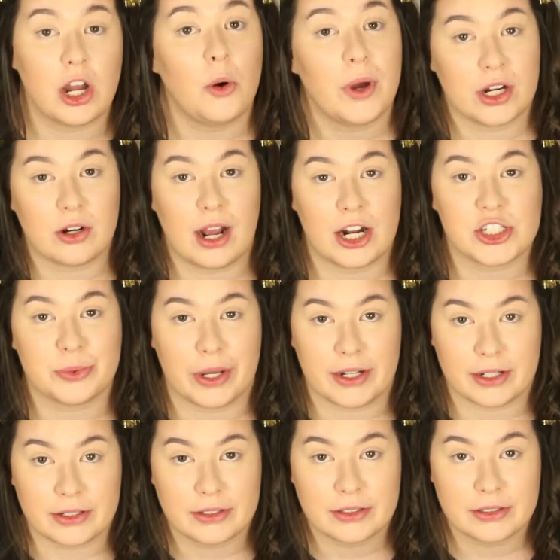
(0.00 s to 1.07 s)
Oh, I
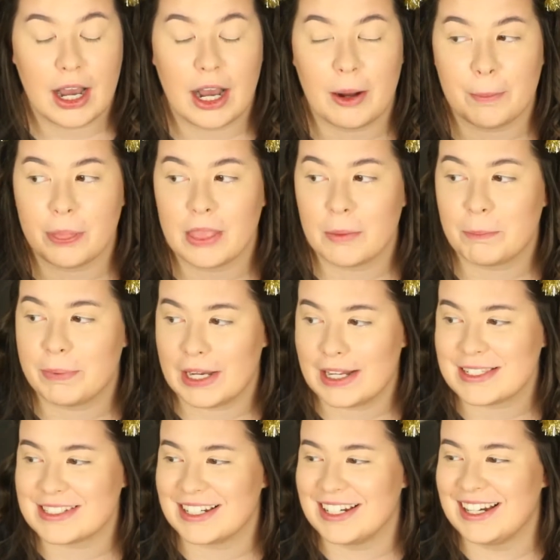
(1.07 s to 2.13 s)
graduated.
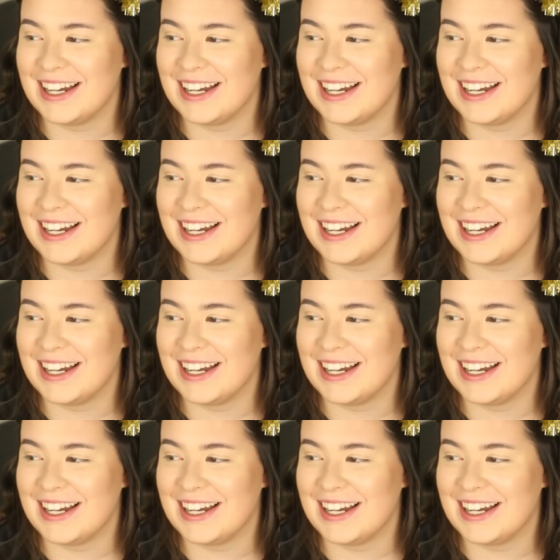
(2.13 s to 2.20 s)
But